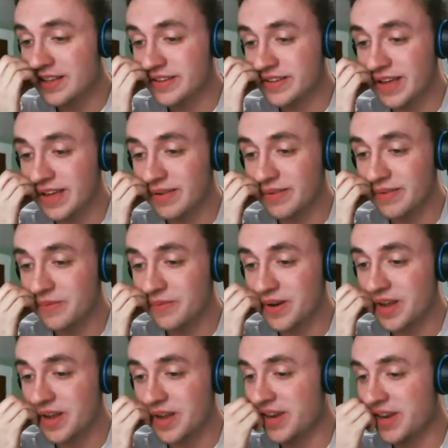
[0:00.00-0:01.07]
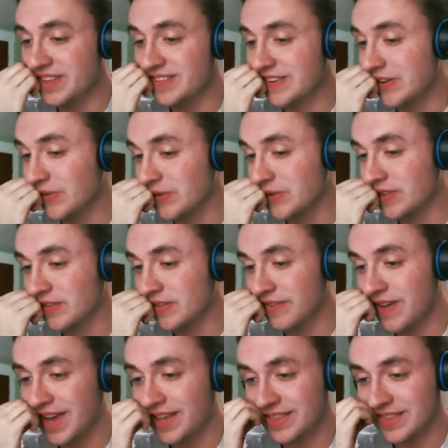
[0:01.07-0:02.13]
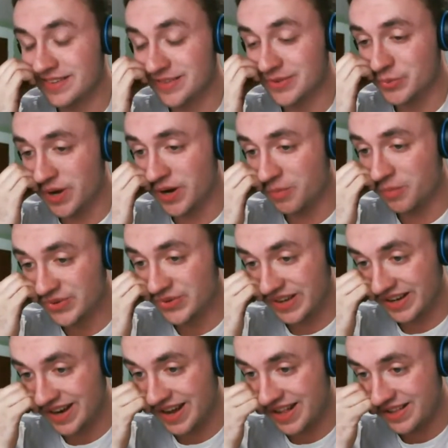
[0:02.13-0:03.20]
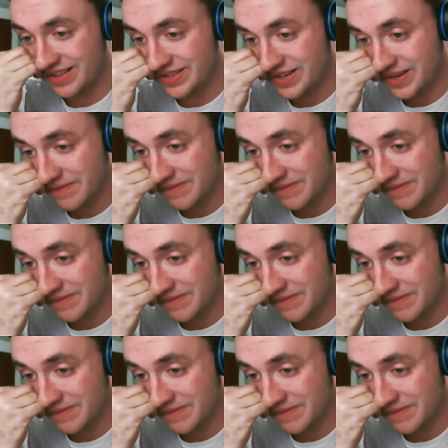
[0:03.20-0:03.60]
that we're coming into is the fact that there's wearable technology.